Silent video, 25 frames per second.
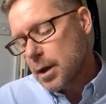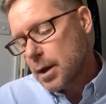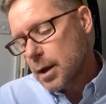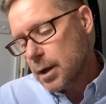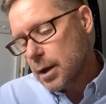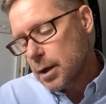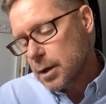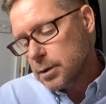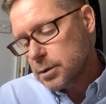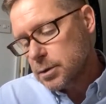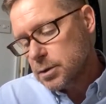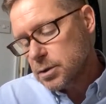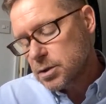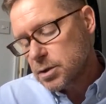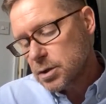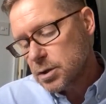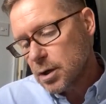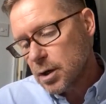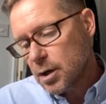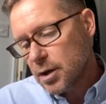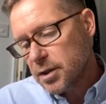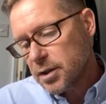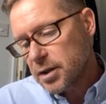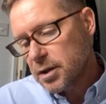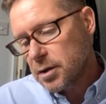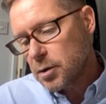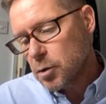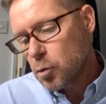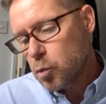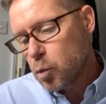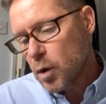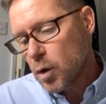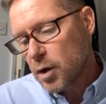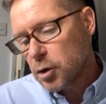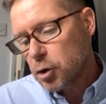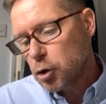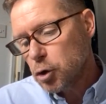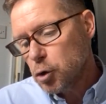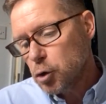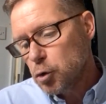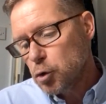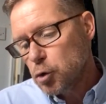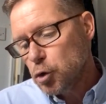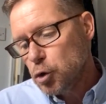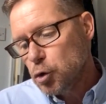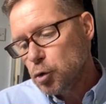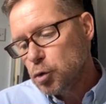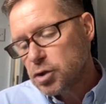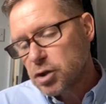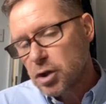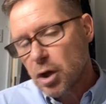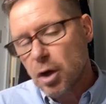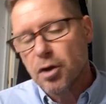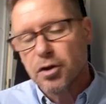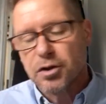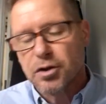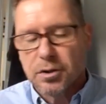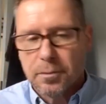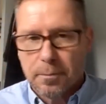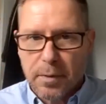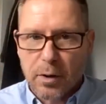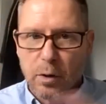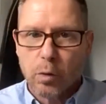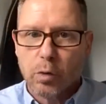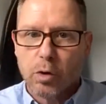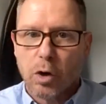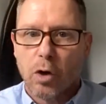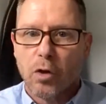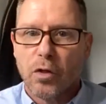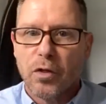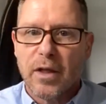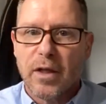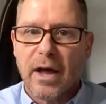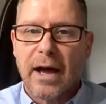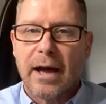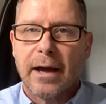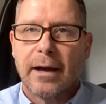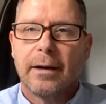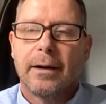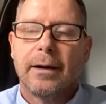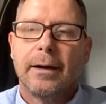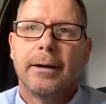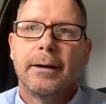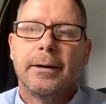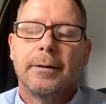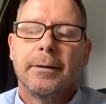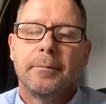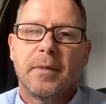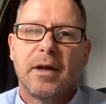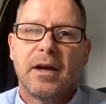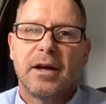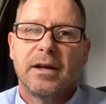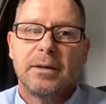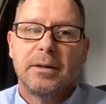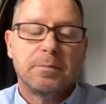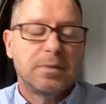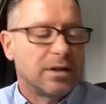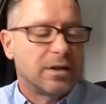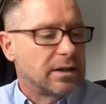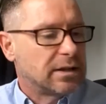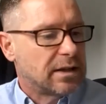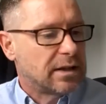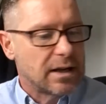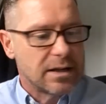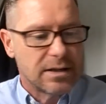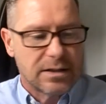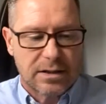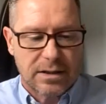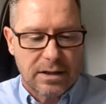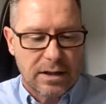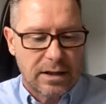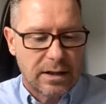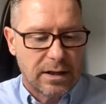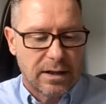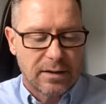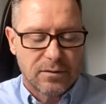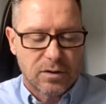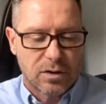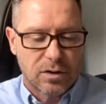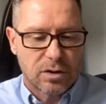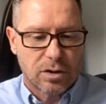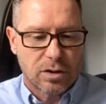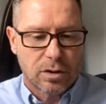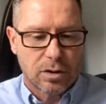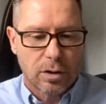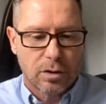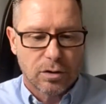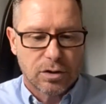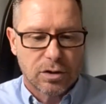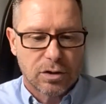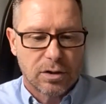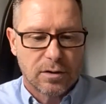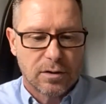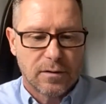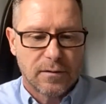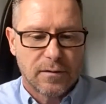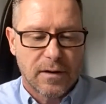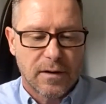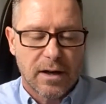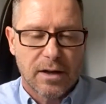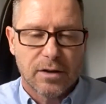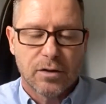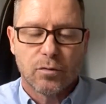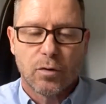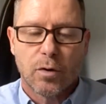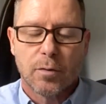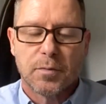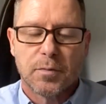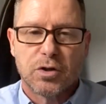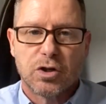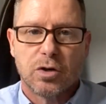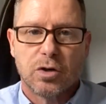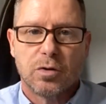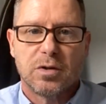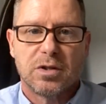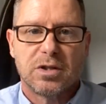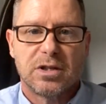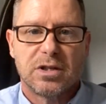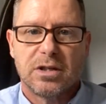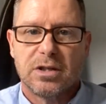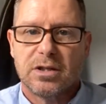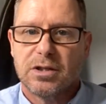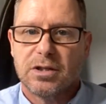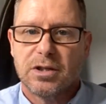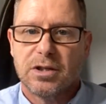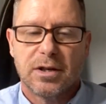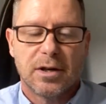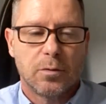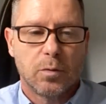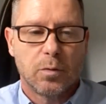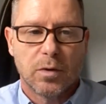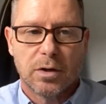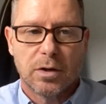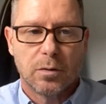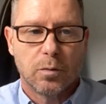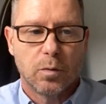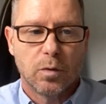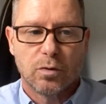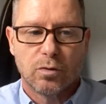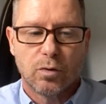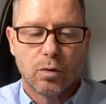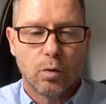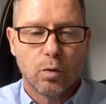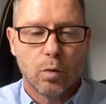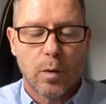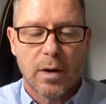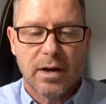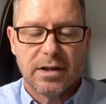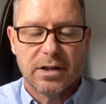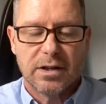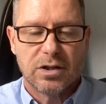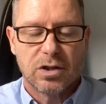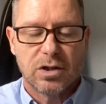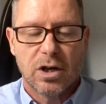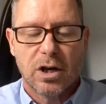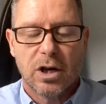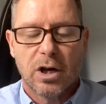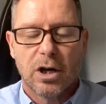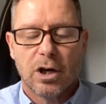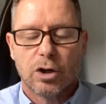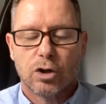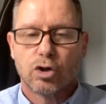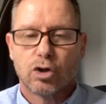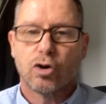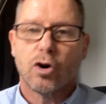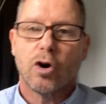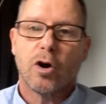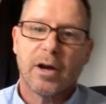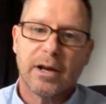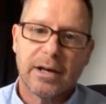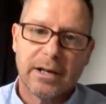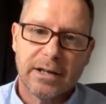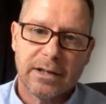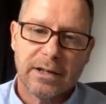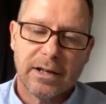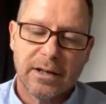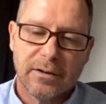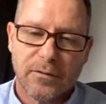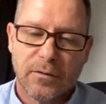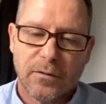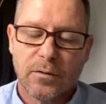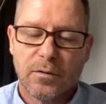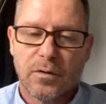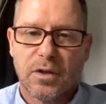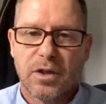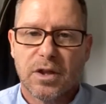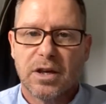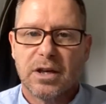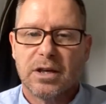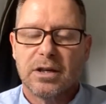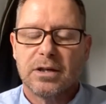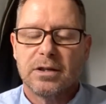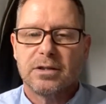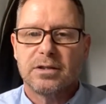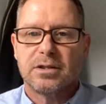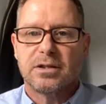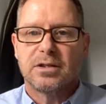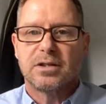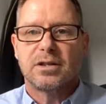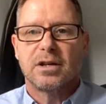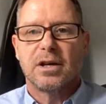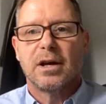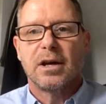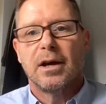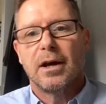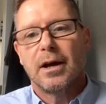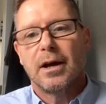And I think what you start to build on that, but it gives us lots of other opportunities. We're always trialing different things,